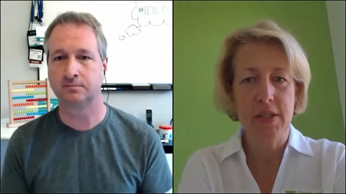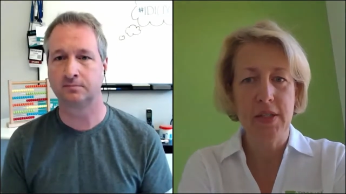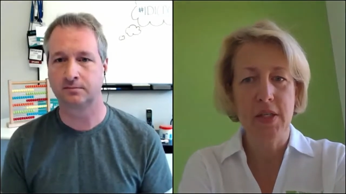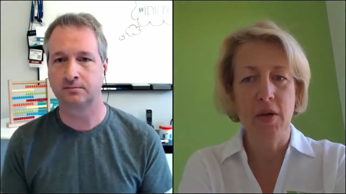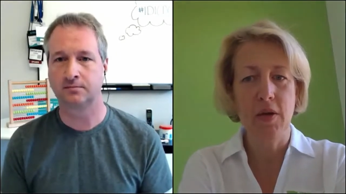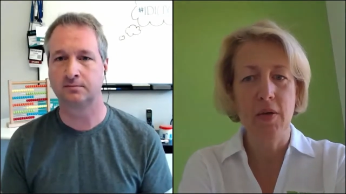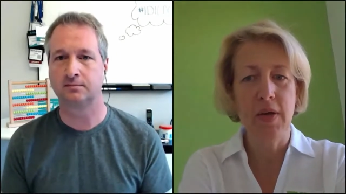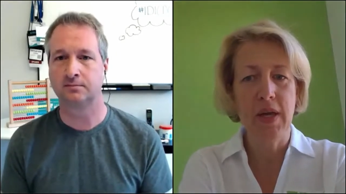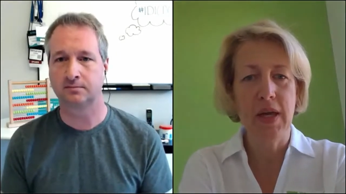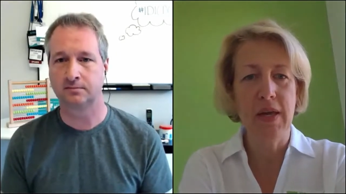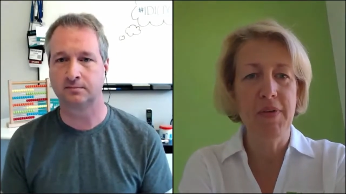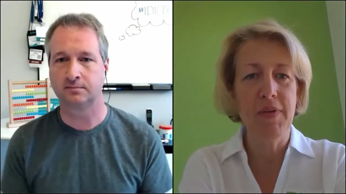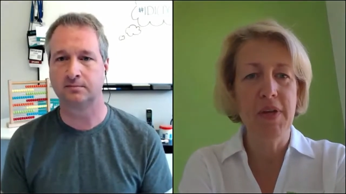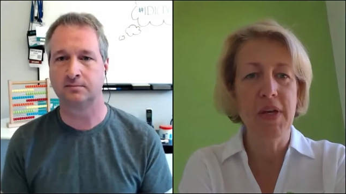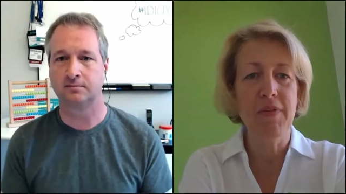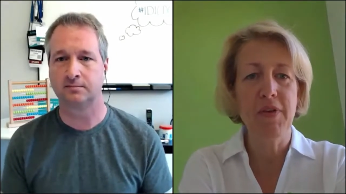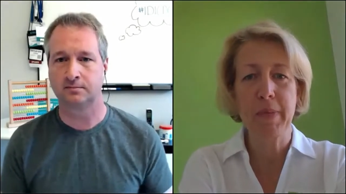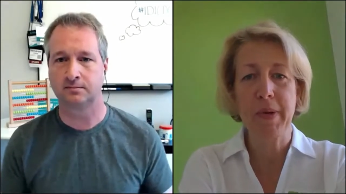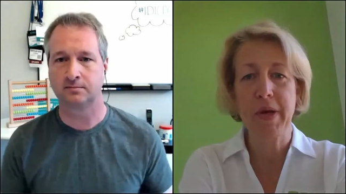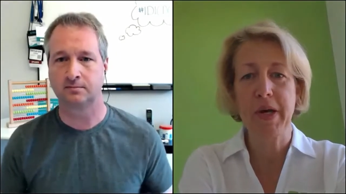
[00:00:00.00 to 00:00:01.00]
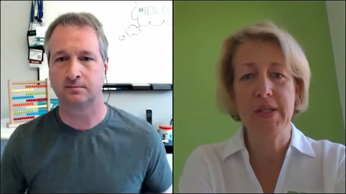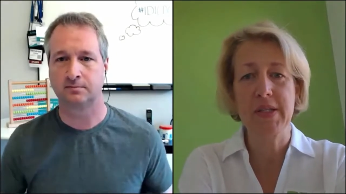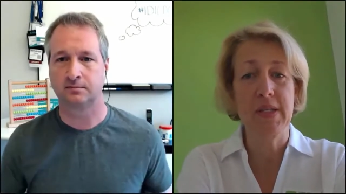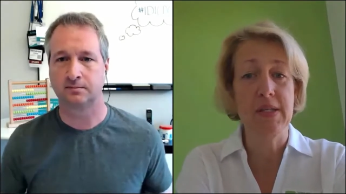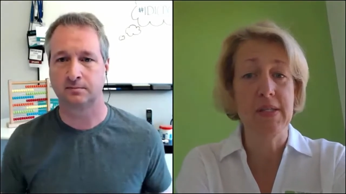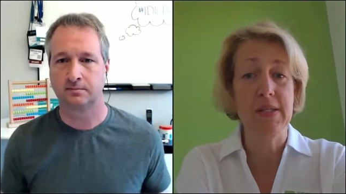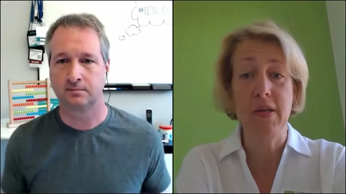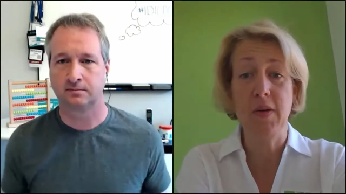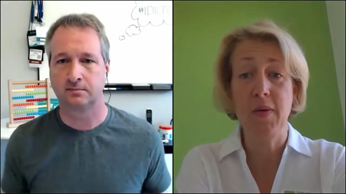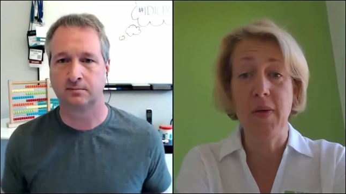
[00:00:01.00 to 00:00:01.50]
Speaker 1: So even if your boss
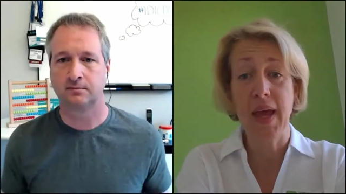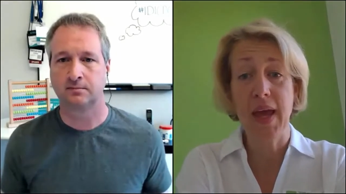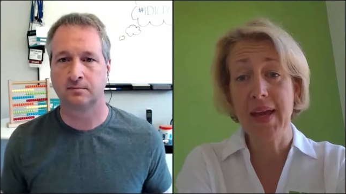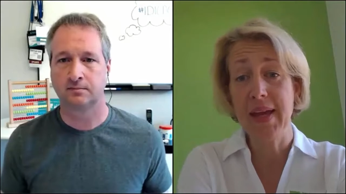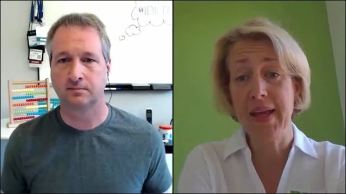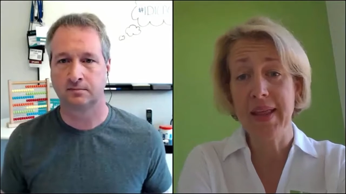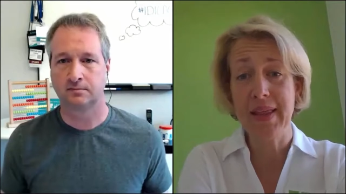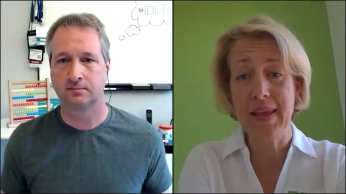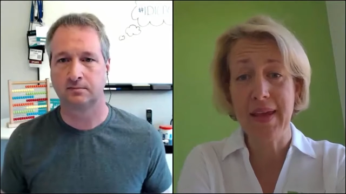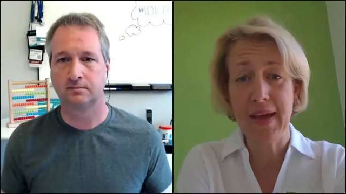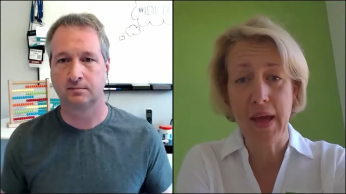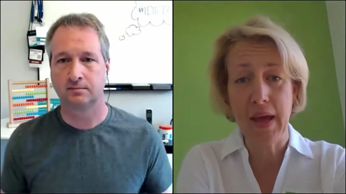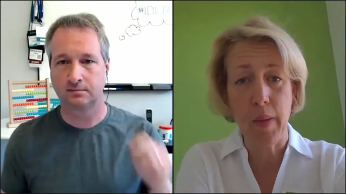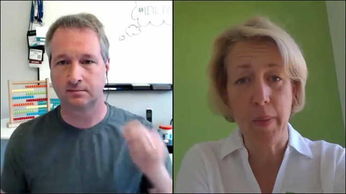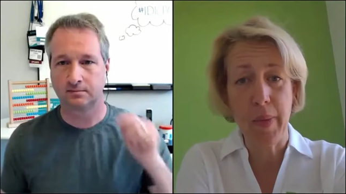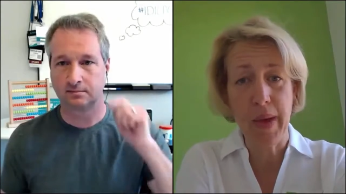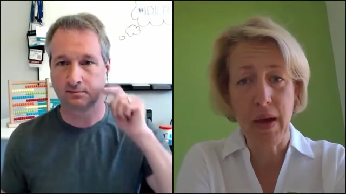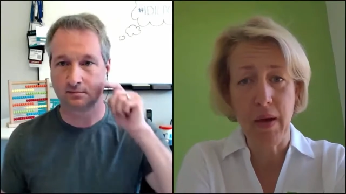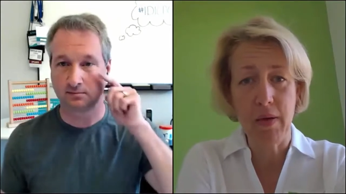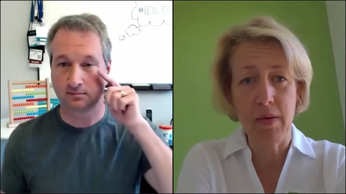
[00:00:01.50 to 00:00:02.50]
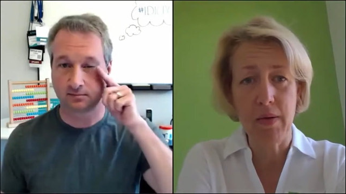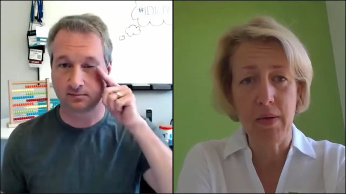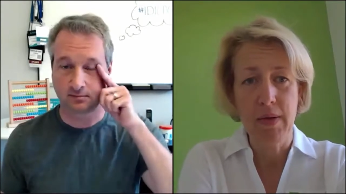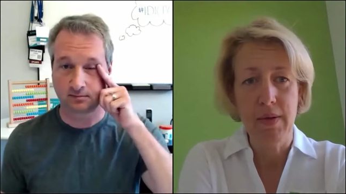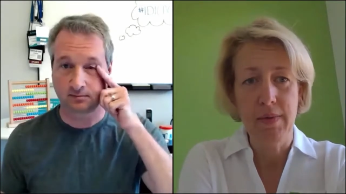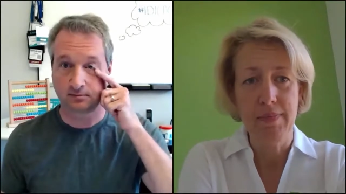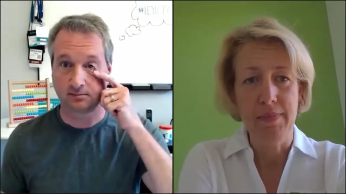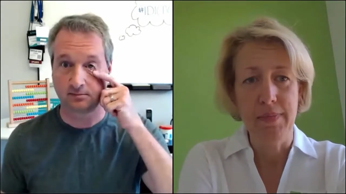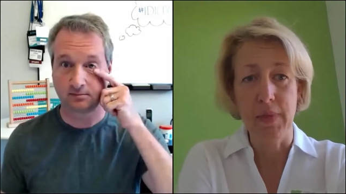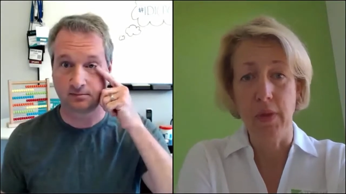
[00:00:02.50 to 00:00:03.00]
doesn't know anything about
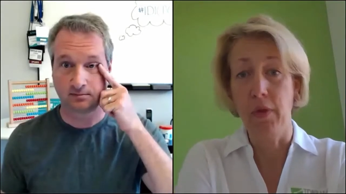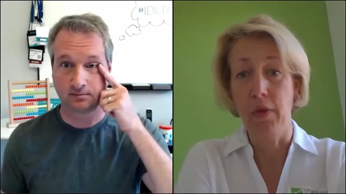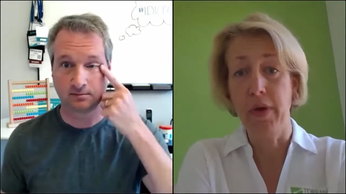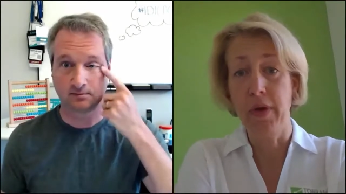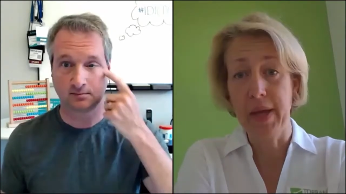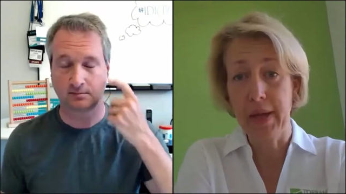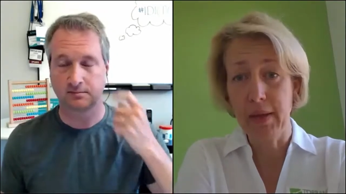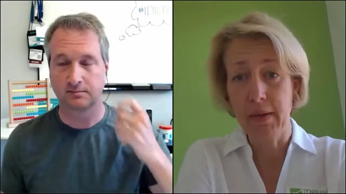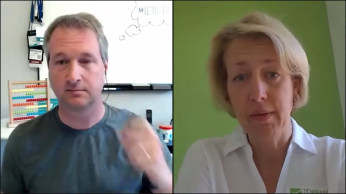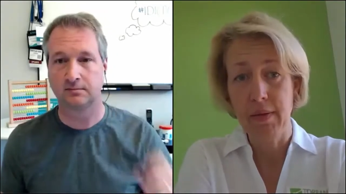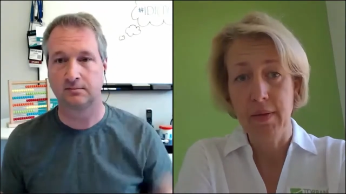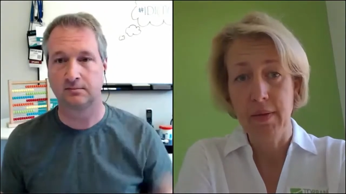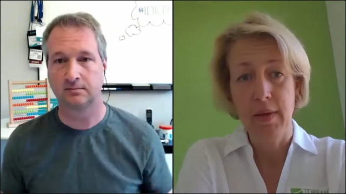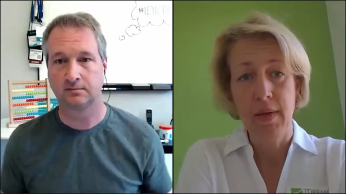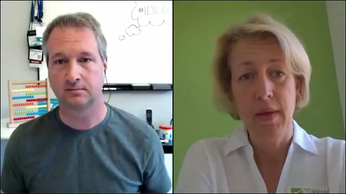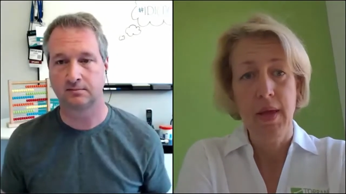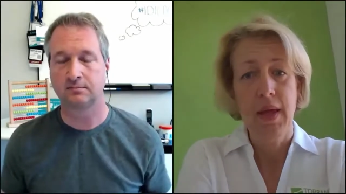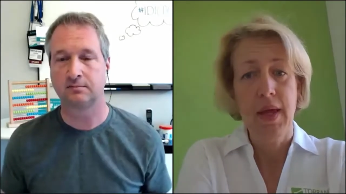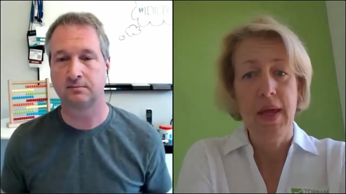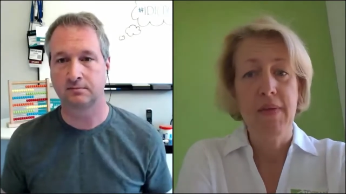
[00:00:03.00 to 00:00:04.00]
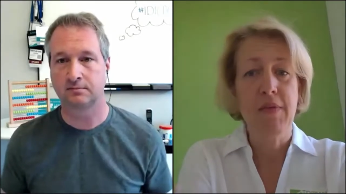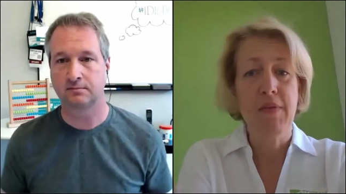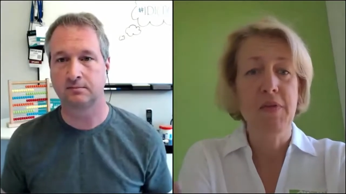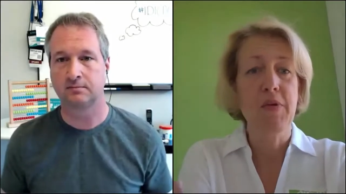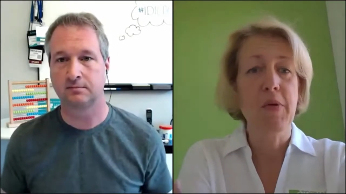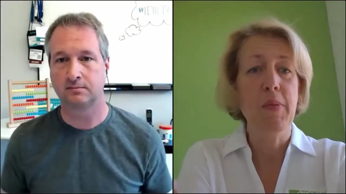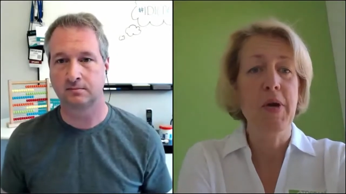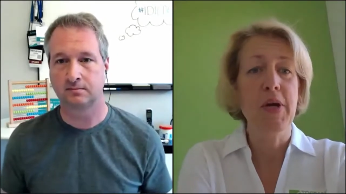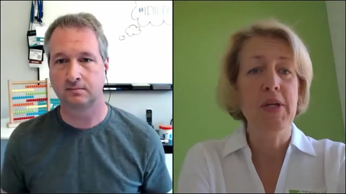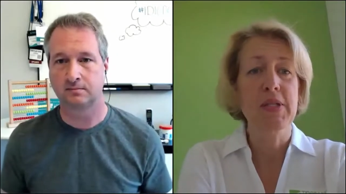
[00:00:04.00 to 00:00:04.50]
learning, even if
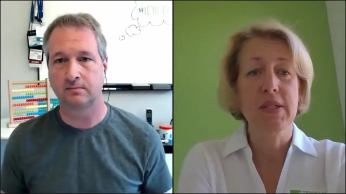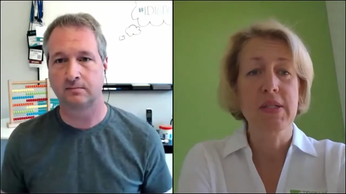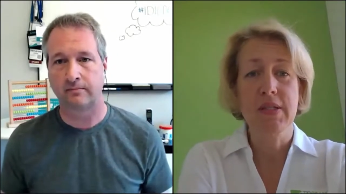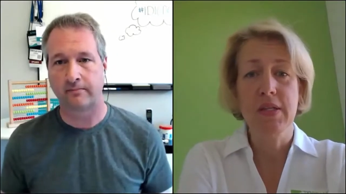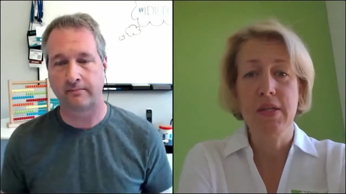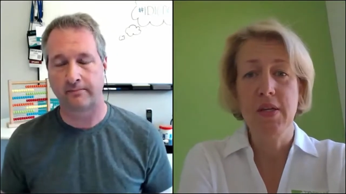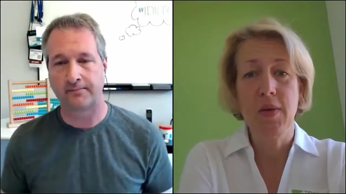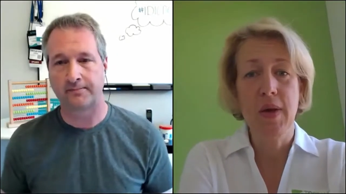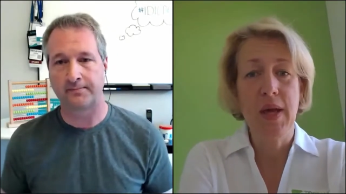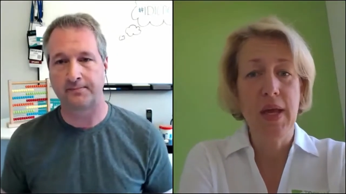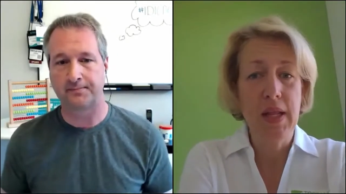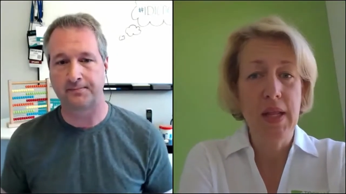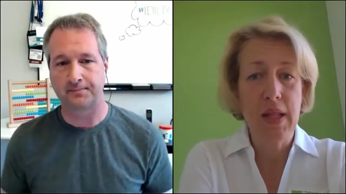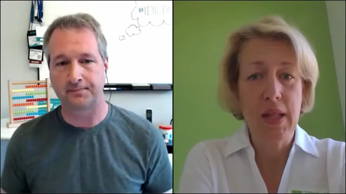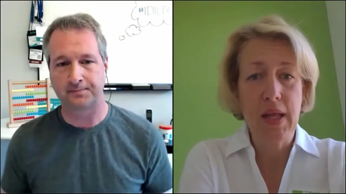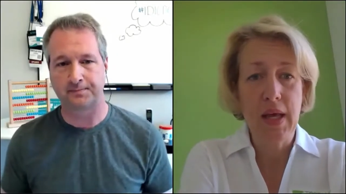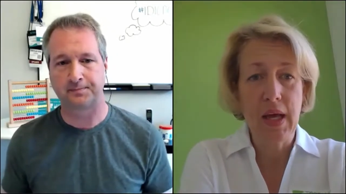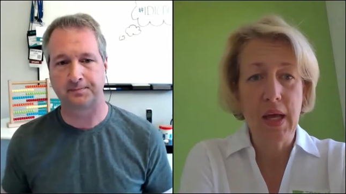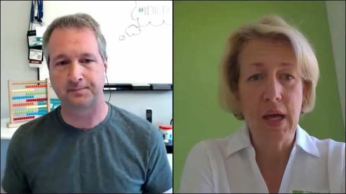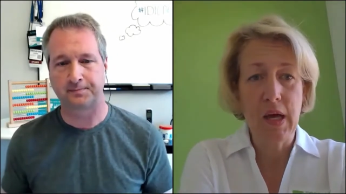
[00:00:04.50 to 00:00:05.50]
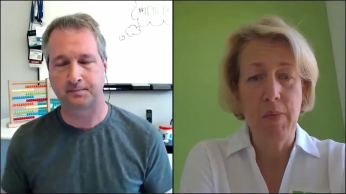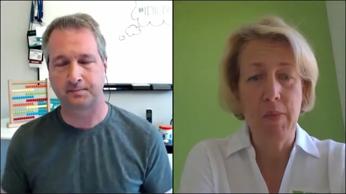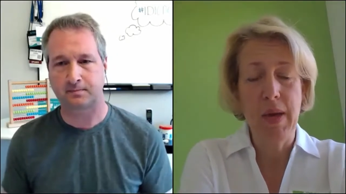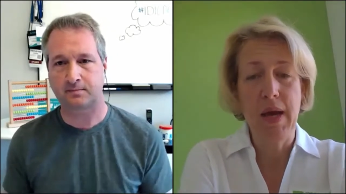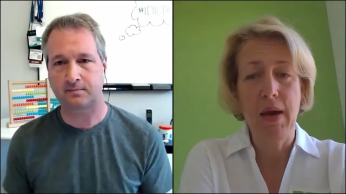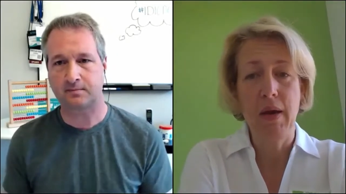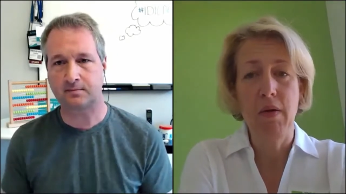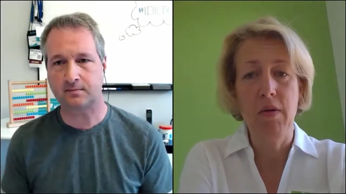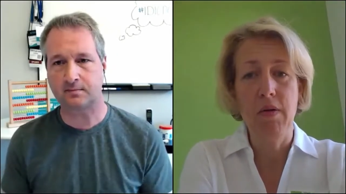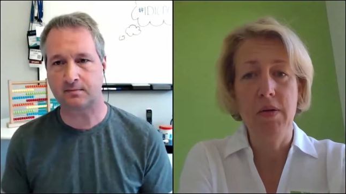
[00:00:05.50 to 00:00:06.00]
your boss doesn't know anything
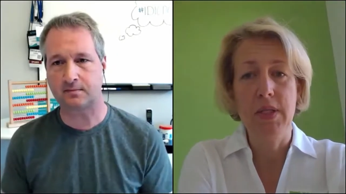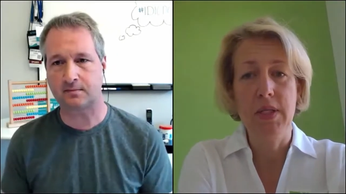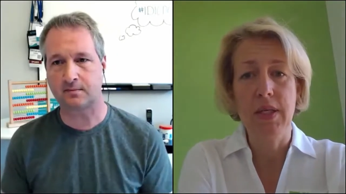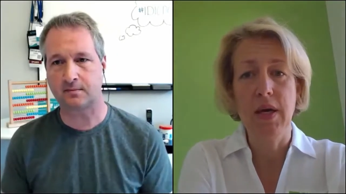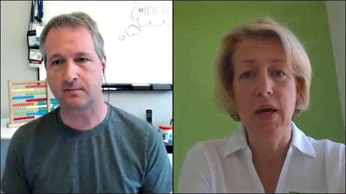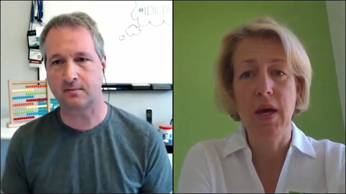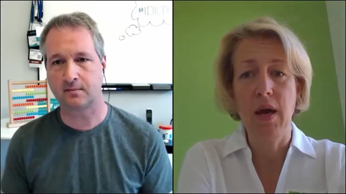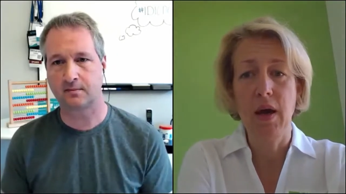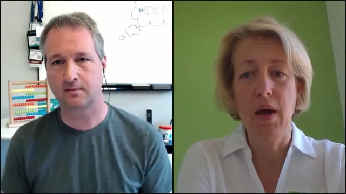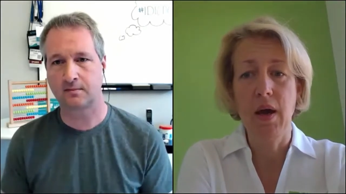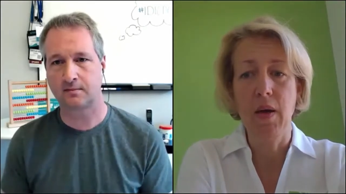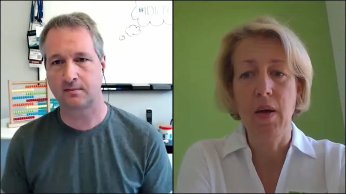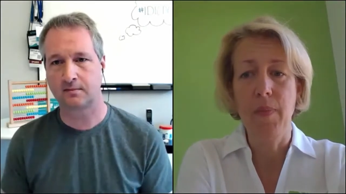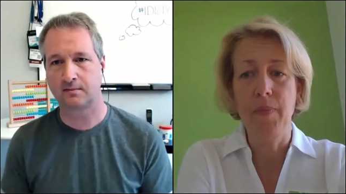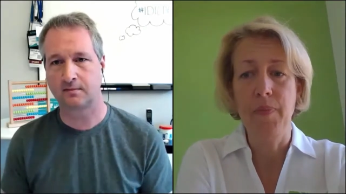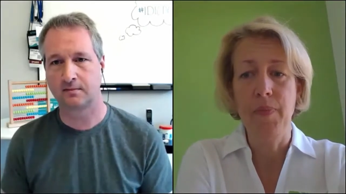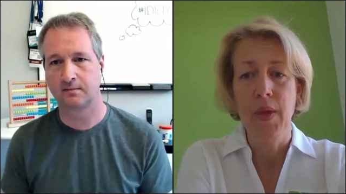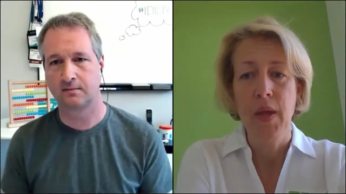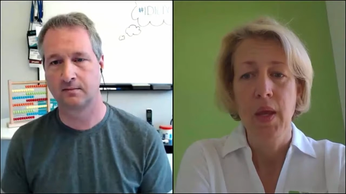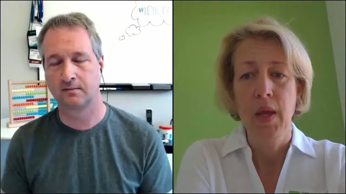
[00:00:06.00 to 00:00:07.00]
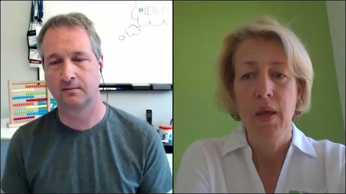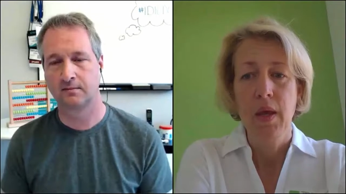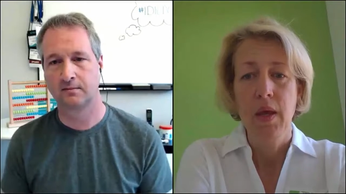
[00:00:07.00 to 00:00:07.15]
about, um,